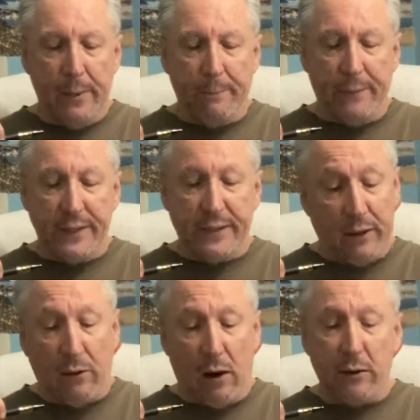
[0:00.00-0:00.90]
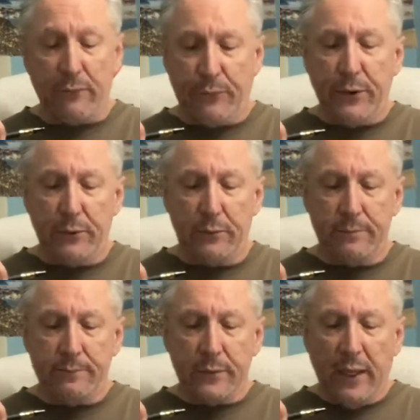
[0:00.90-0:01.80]
But there are a few.
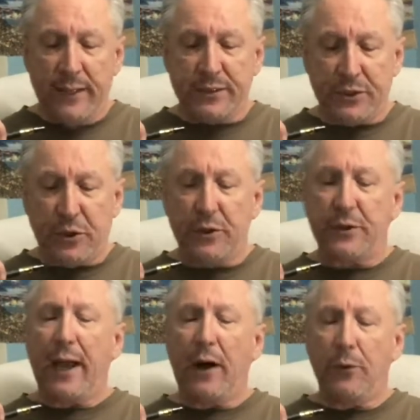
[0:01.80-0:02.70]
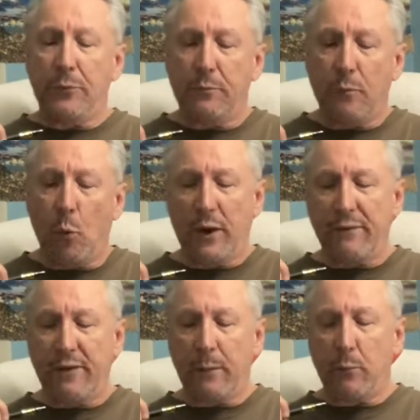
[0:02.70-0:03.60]
As it turned out, one
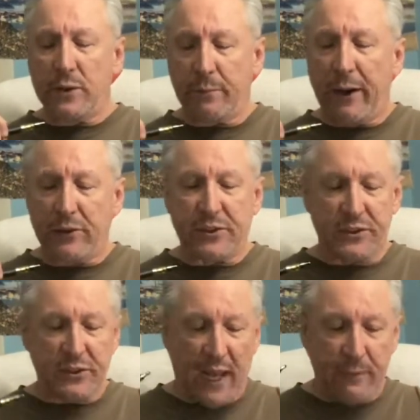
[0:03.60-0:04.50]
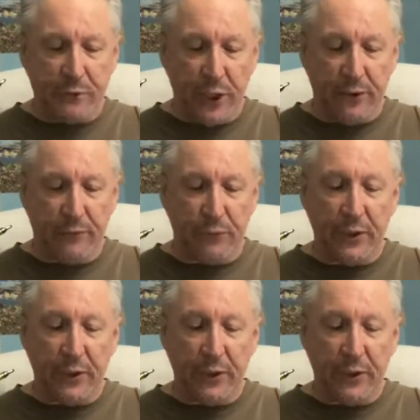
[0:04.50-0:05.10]
of them was about to stop Jennifer